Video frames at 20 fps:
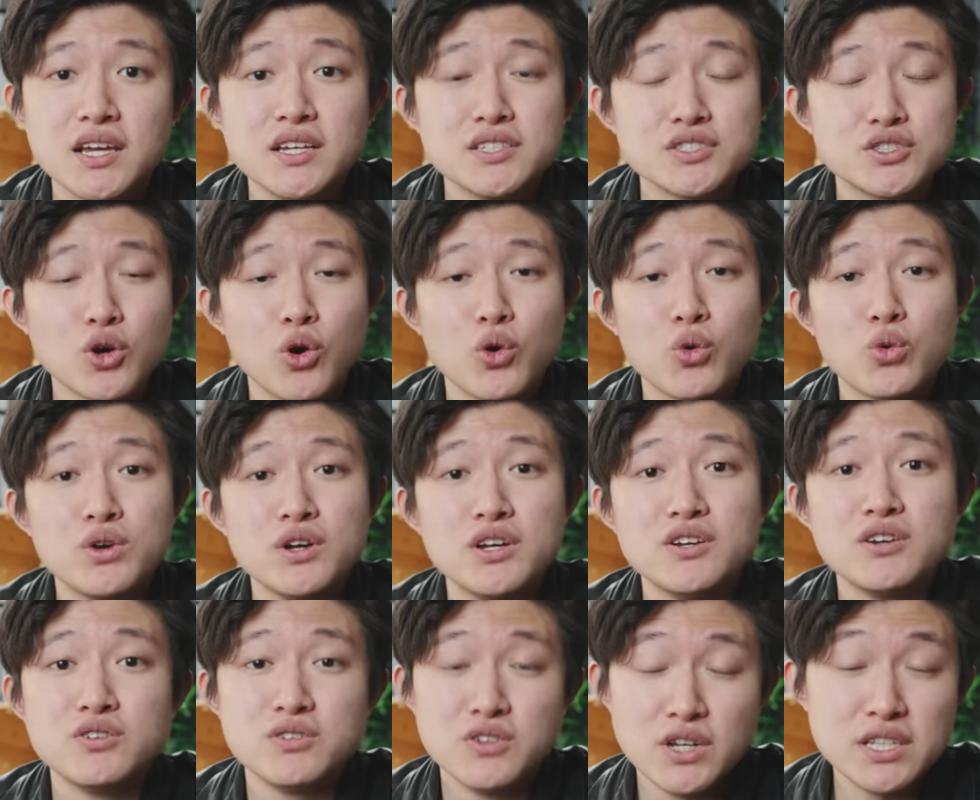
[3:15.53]
So
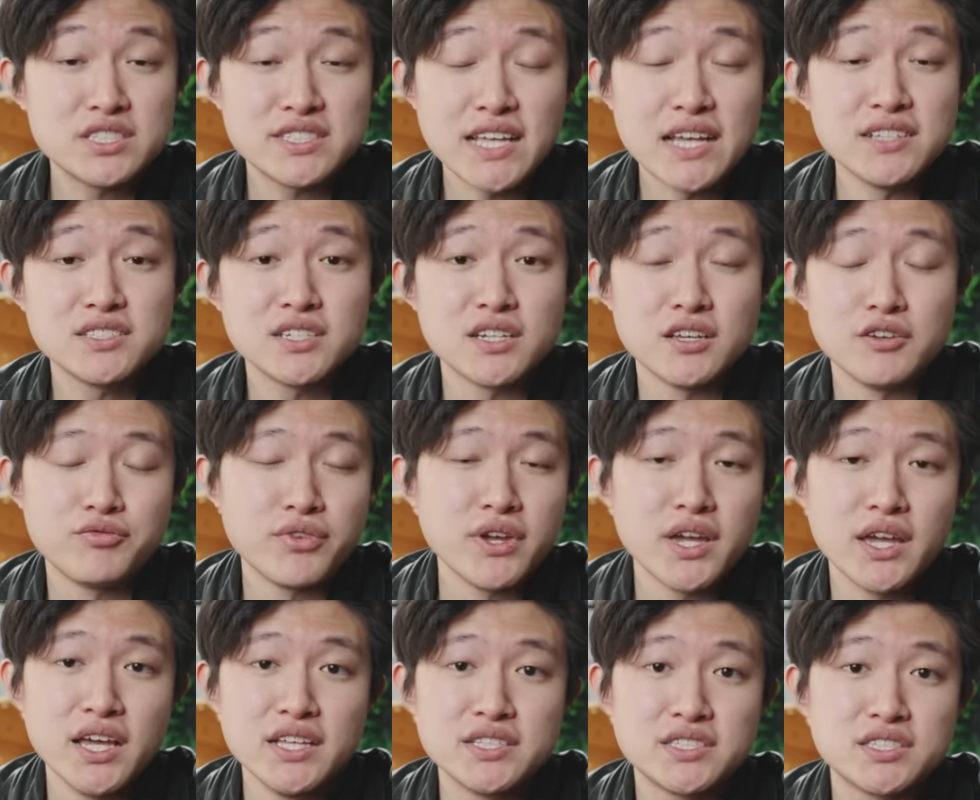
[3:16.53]
it's sensitive.
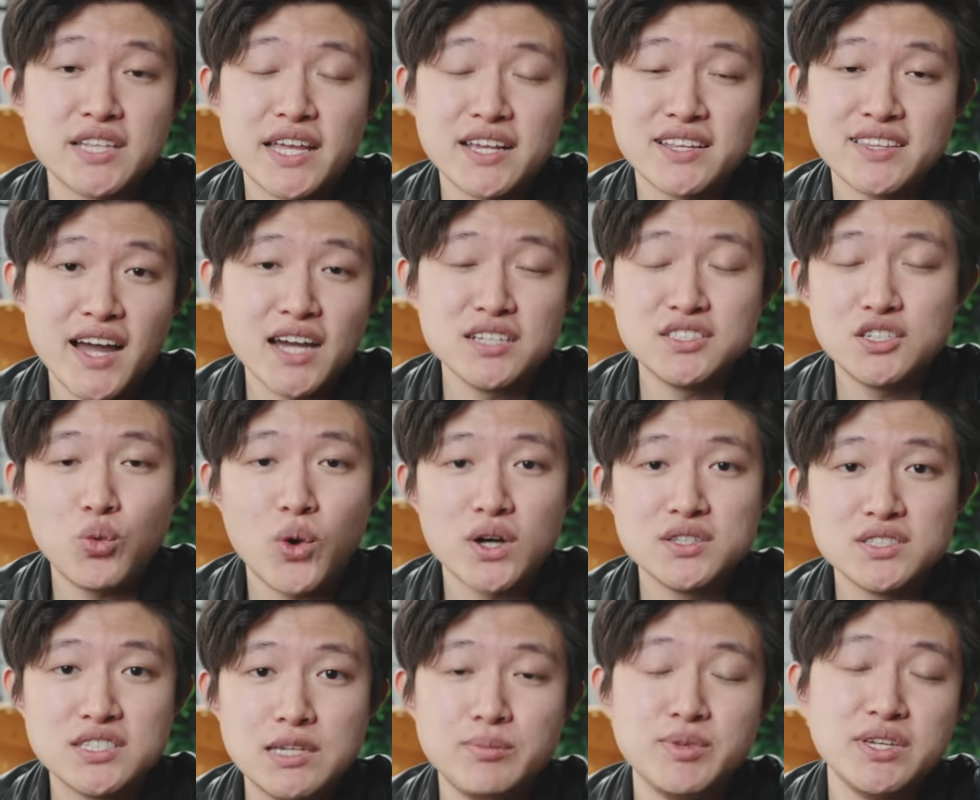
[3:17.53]
It's like
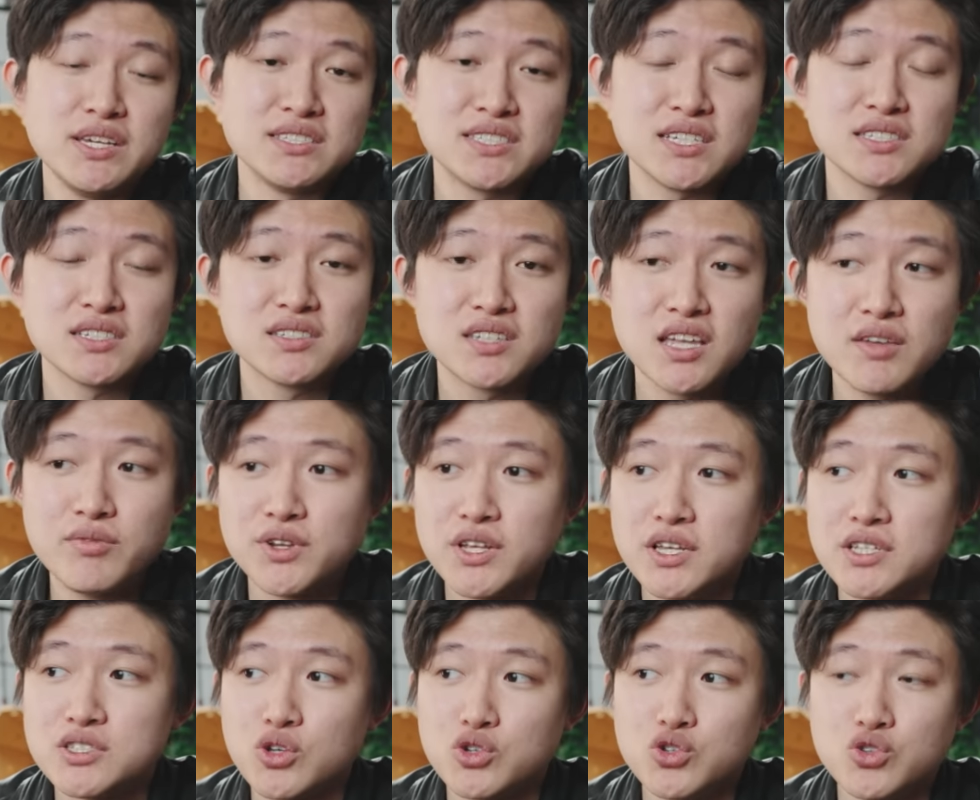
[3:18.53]
91 dB in
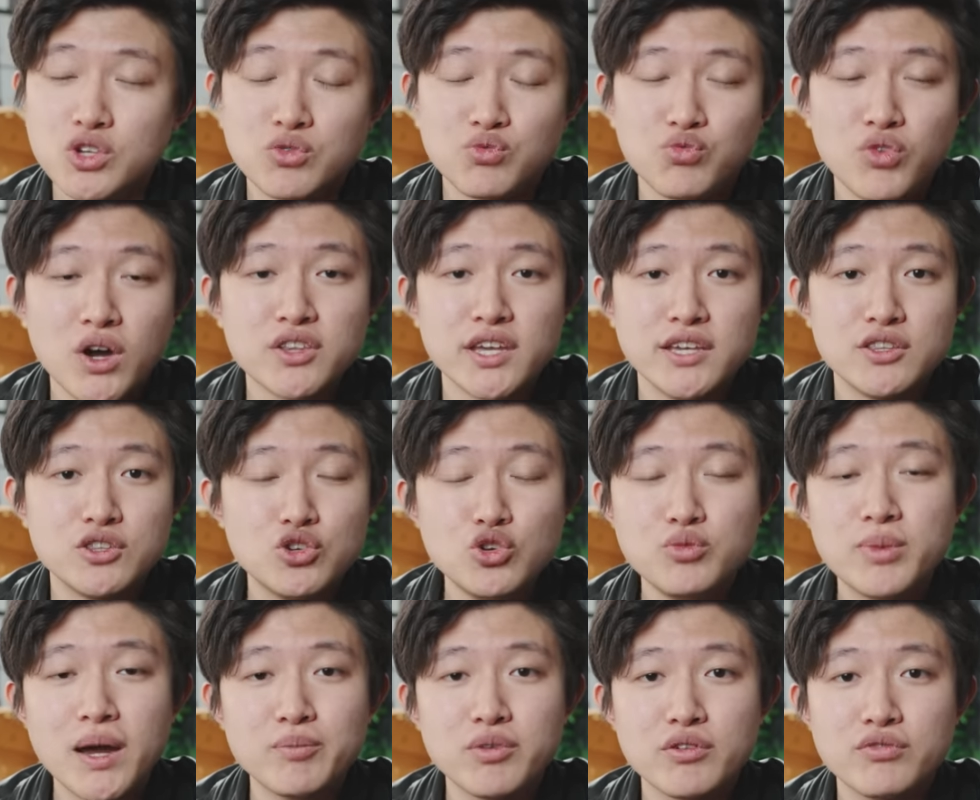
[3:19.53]
sensitivity, so you can run a
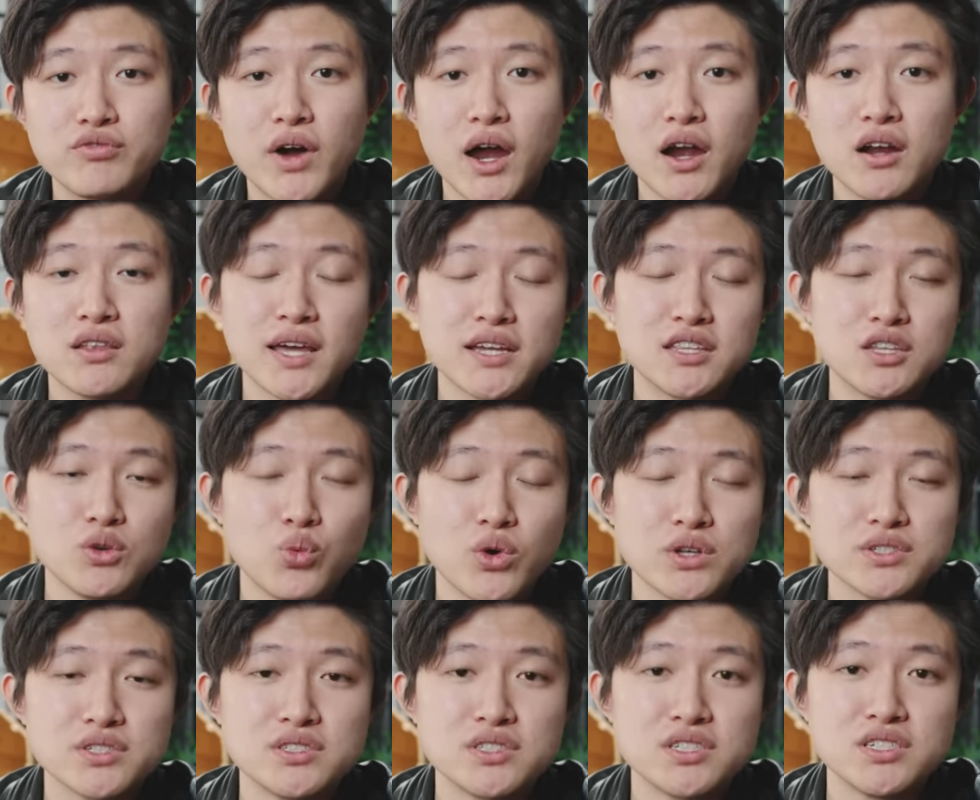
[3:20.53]
tube amplifier like the
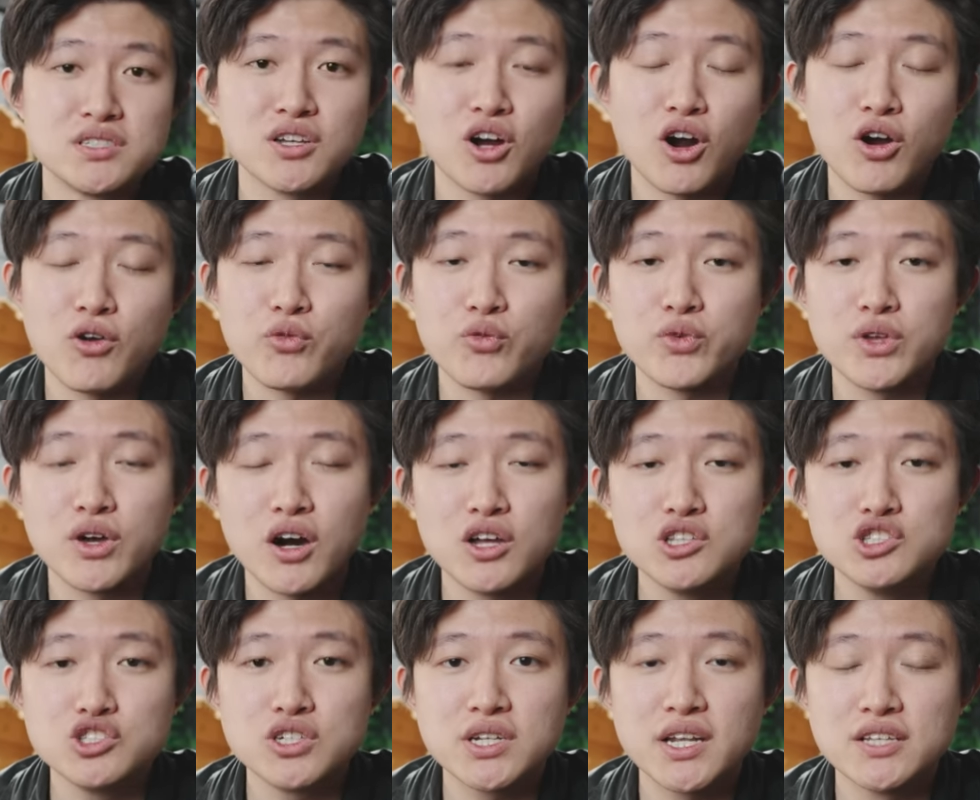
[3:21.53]
Wilsenton
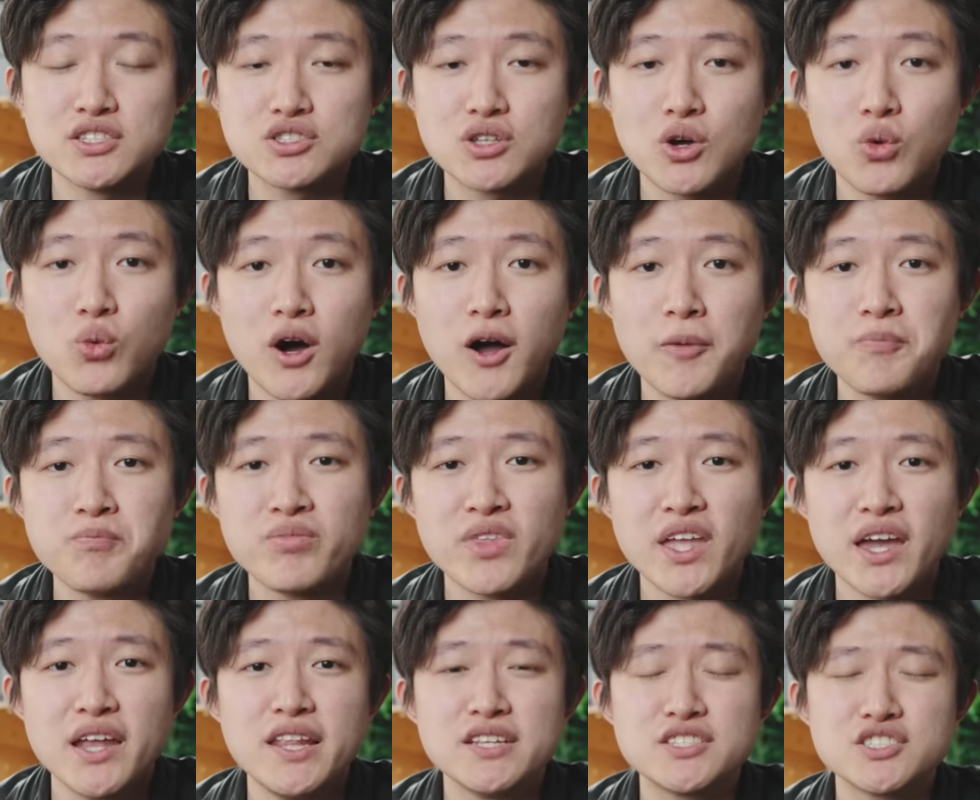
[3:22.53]
R300 and so on,
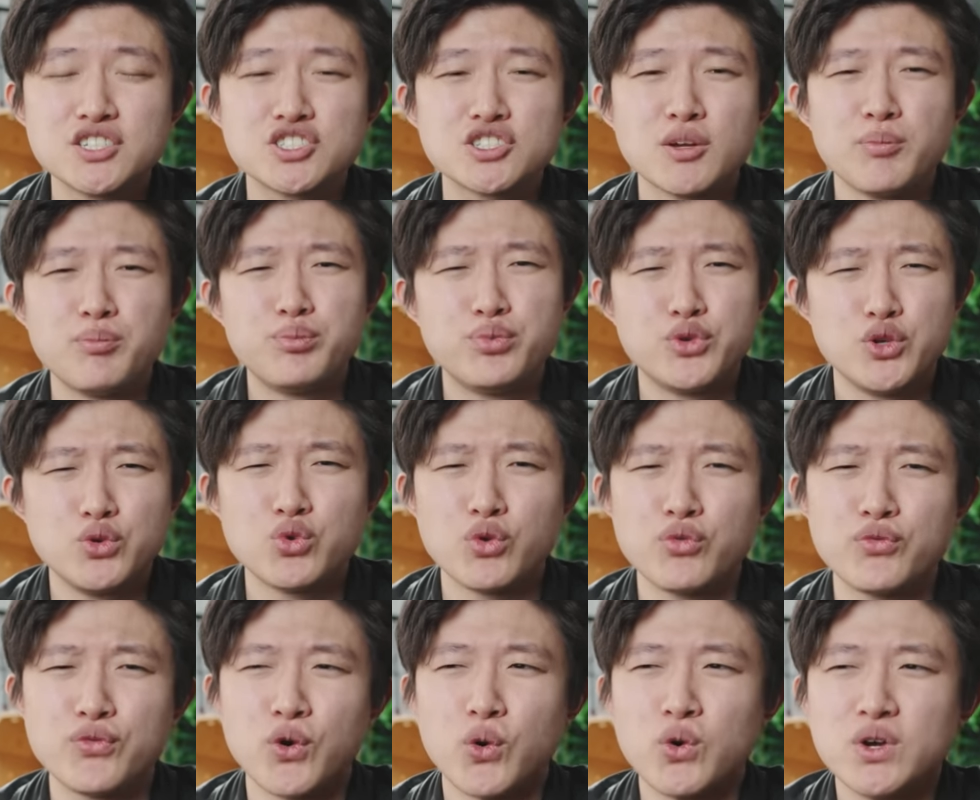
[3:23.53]
and it's just a
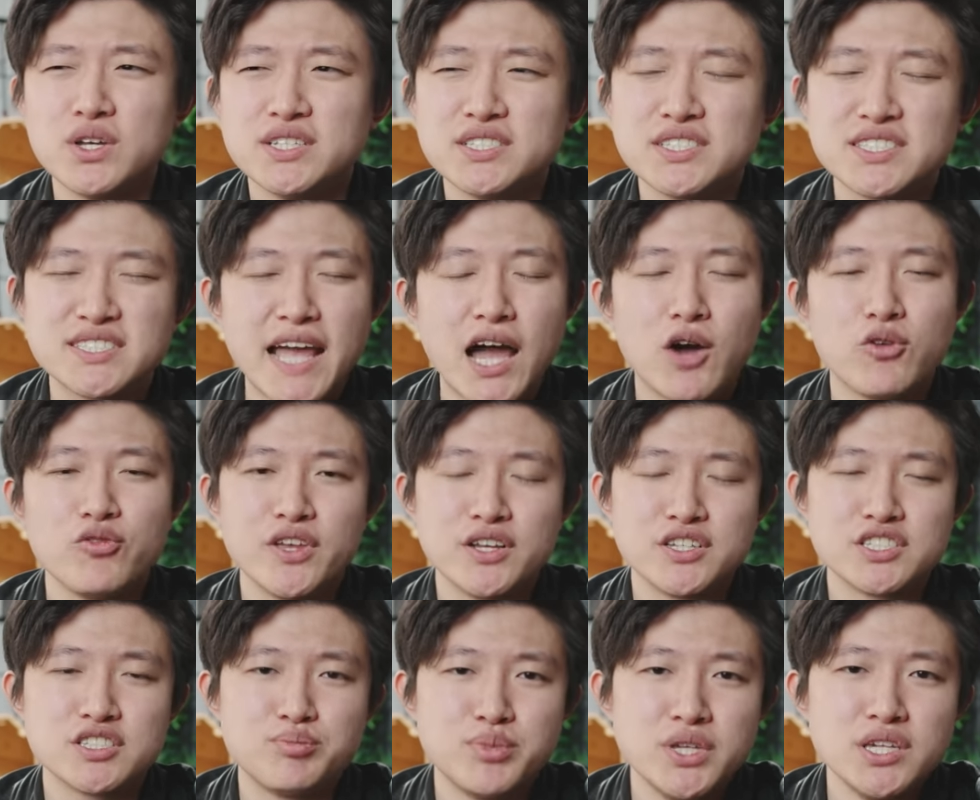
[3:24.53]
beautiful sounding
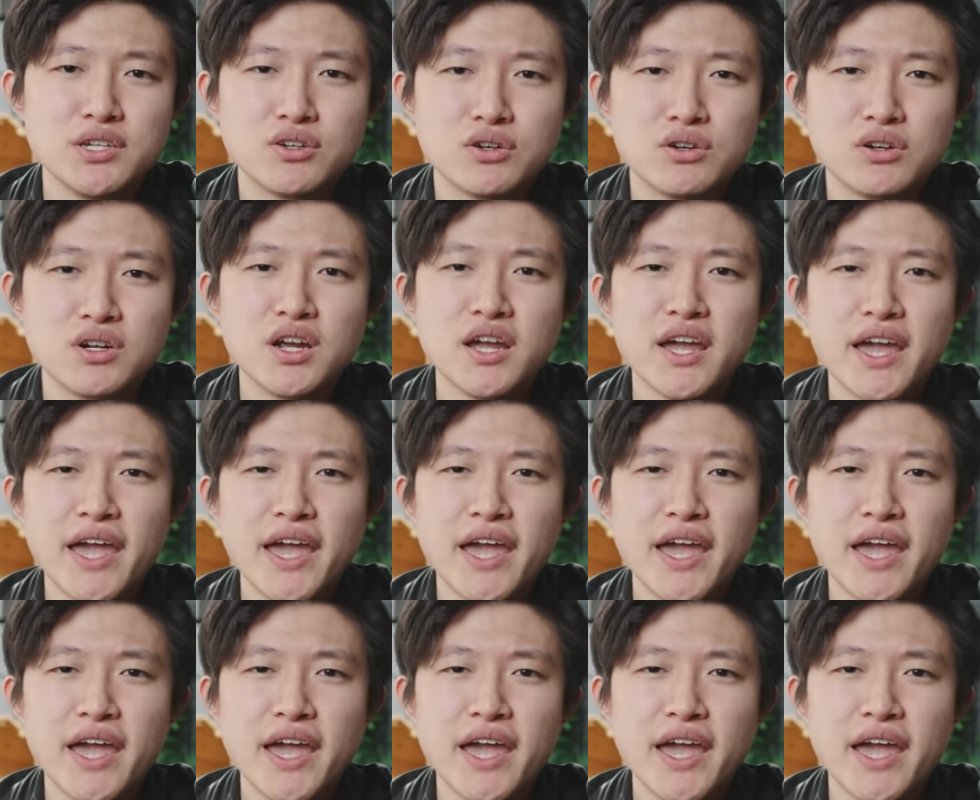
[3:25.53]
speaker.